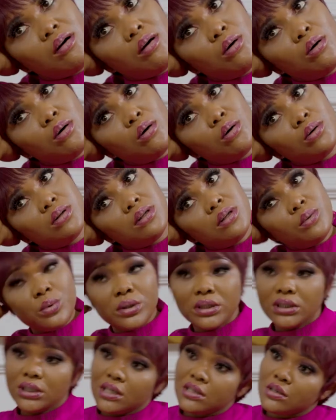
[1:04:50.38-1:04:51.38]
Oh, the
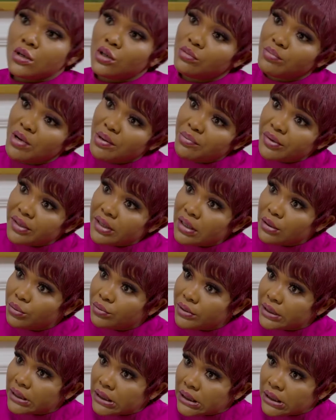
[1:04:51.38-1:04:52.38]
winch has caught my brother
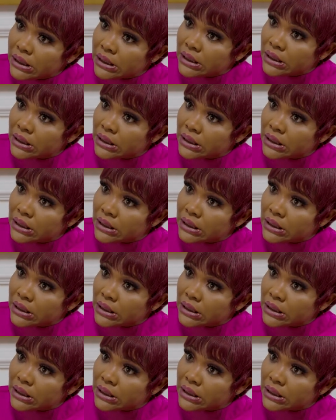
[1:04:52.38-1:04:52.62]
already?